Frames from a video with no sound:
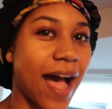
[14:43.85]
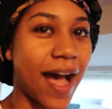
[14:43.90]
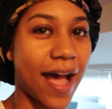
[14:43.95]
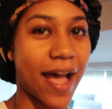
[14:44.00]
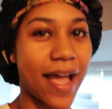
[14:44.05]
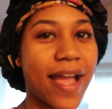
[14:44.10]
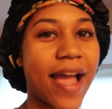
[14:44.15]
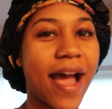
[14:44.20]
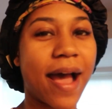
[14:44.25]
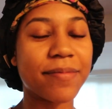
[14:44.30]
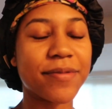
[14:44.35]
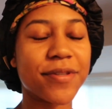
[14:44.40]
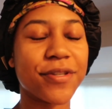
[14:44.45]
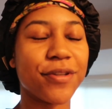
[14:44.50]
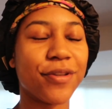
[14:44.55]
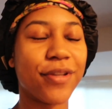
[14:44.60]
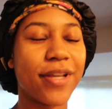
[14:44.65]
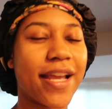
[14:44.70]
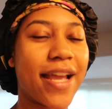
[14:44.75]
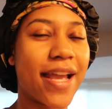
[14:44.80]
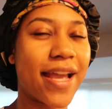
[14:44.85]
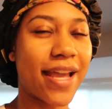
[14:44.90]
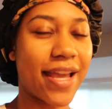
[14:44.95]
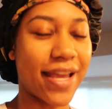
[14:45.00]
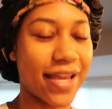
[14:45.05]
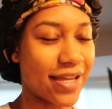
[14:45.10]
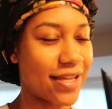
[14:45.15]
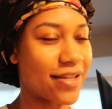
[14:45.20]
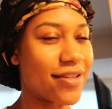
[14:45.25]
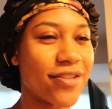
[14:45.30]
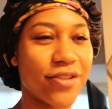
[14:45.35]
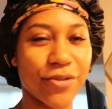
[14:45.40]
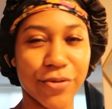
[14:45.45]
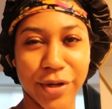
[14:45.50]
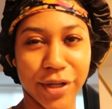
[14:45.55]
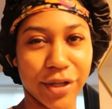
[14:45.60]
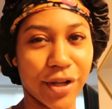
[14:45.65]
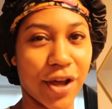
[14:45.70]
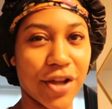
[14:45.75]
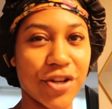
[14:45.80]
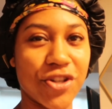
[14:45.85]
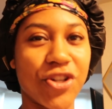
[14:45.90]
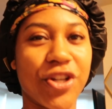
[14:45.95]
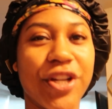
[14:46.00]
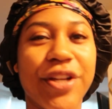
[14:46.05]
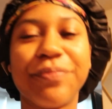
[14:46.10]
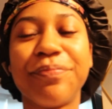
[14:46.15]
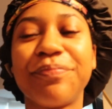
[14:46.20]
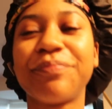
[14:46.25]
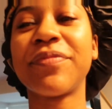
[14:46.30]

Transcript: I absolutely hate doing laundry.